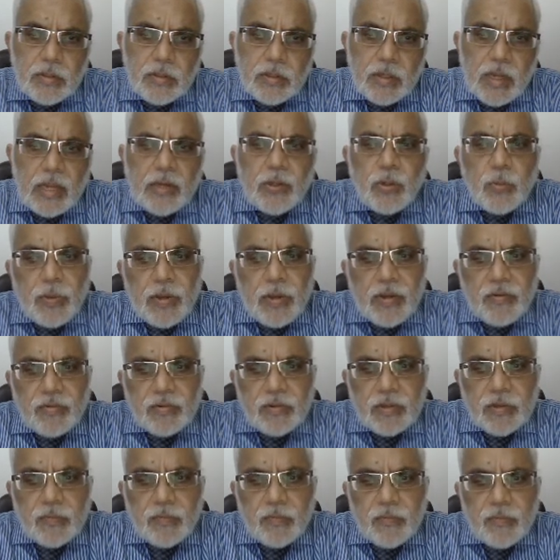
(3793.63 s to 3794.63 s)
and you pay for
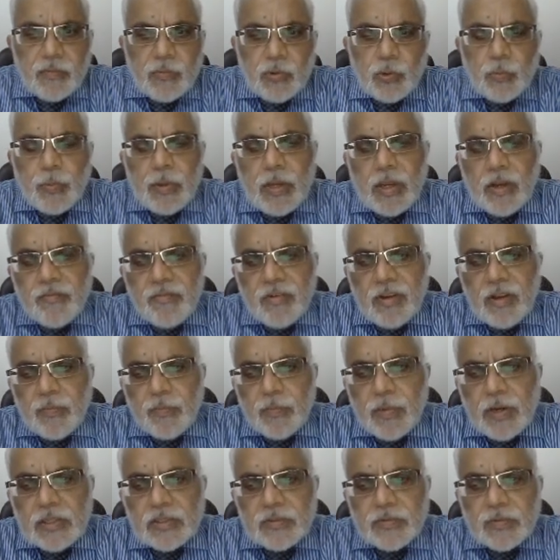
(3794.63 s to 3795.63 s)
them. You pay a fair
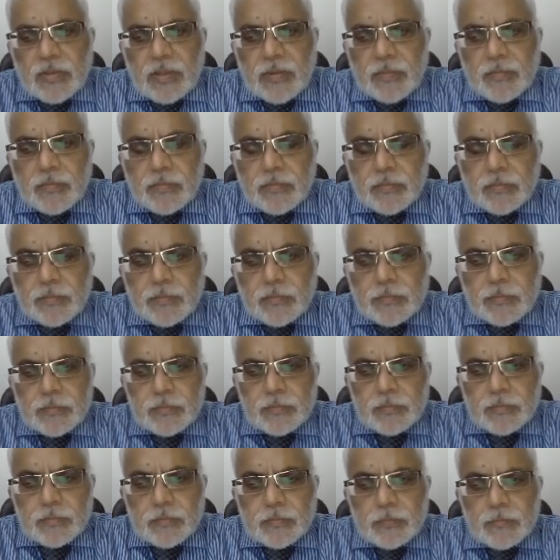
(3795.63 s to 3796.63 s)
price for them.
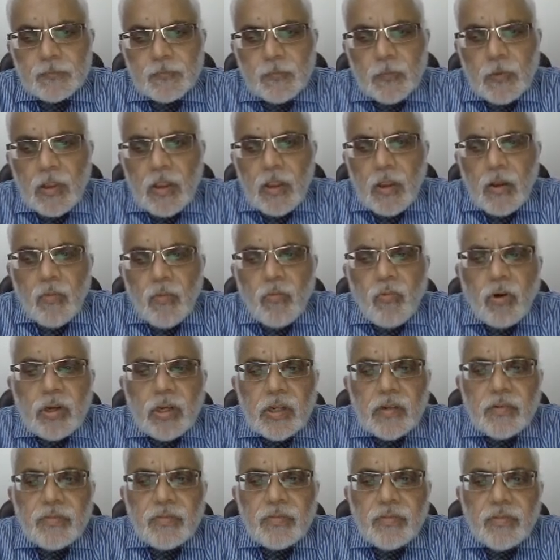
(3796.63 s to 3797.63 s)
What
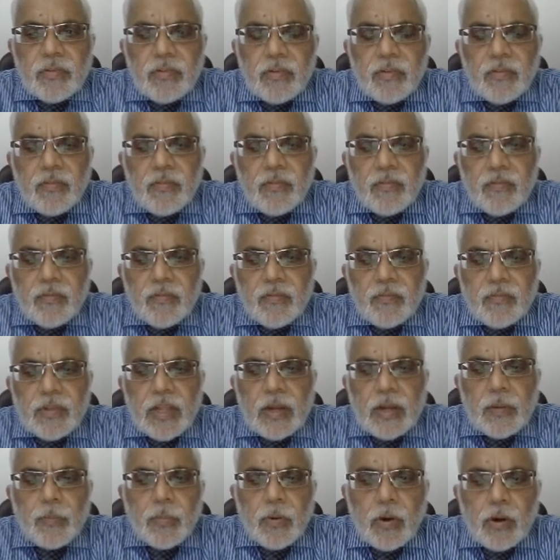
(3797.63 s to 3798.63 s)
if
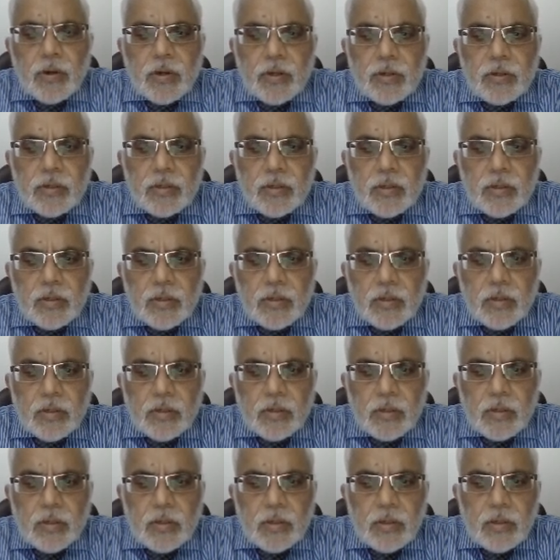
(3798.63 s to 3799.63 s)
that product
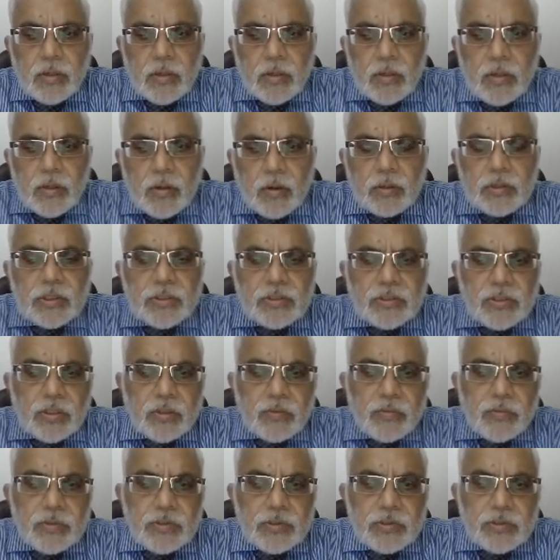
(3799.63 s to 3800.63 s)
or the
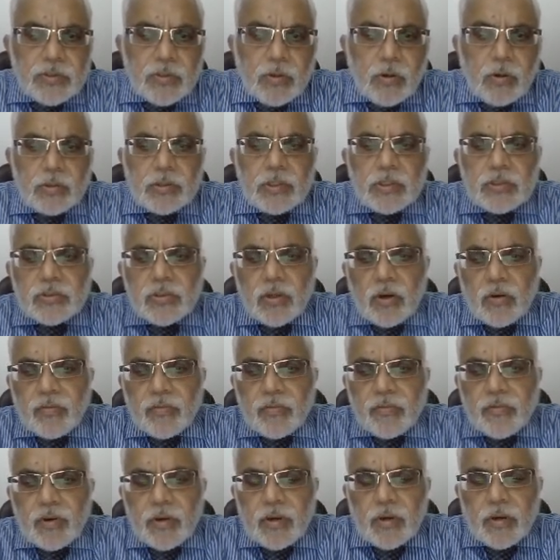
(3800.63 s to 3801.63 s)
service or the
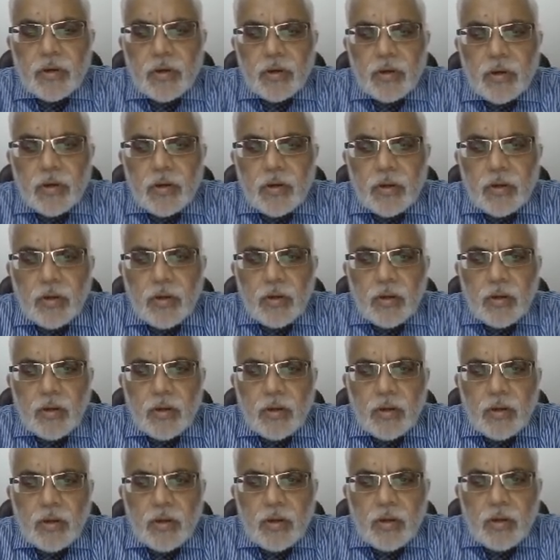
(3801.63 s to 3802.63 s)
software
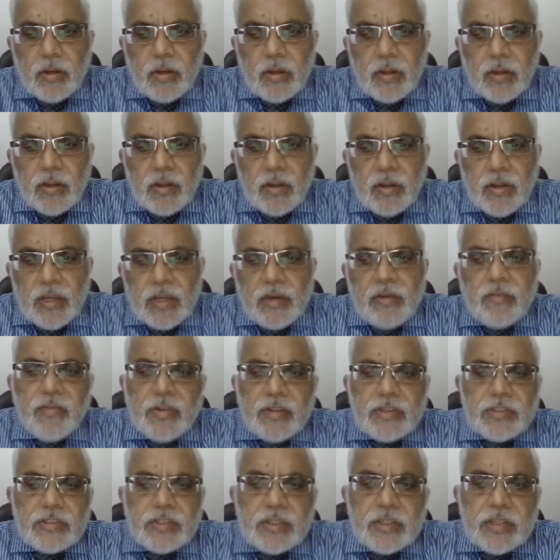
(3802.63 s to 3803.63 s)

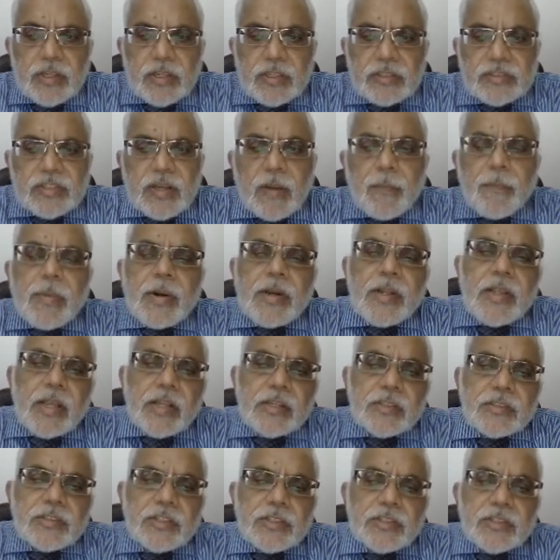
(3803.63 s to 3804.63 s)
infringed somebody
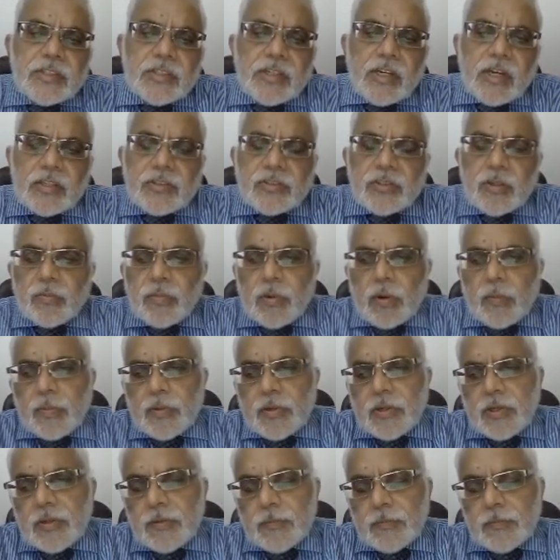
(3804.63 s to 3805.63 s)
else's intellectual
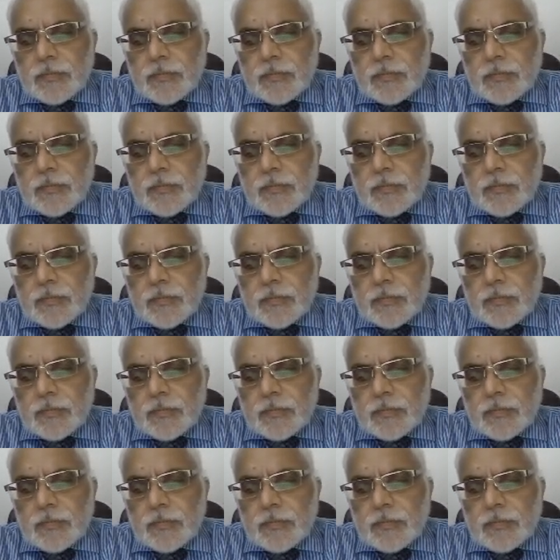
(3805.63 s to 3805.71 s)
property?